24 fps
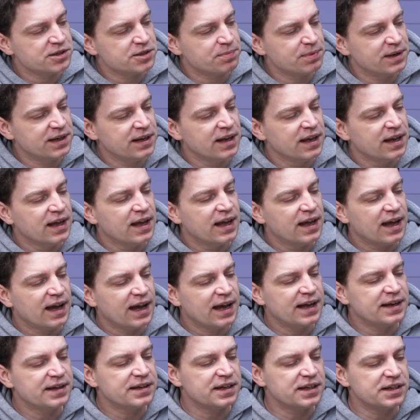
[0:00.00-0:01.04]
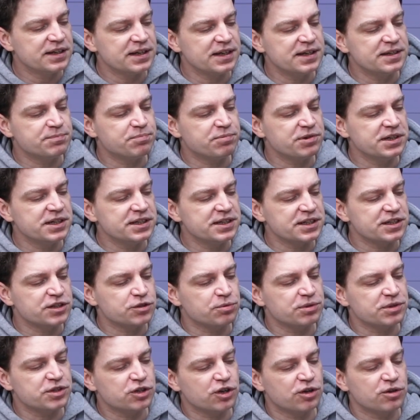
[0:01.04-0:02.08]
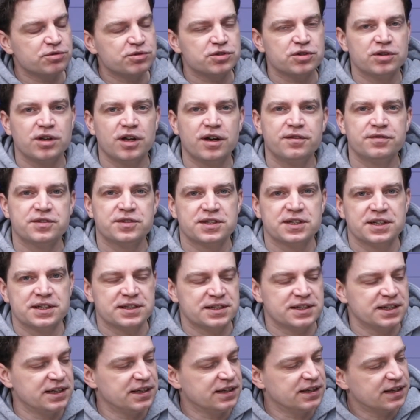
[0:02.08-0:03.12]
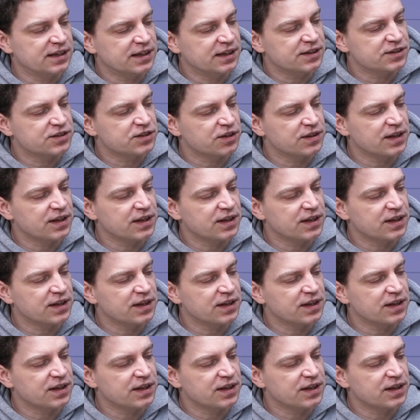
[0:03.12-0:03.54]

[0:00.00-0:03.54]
bin and it, it brings it to a total of 16 gigs. So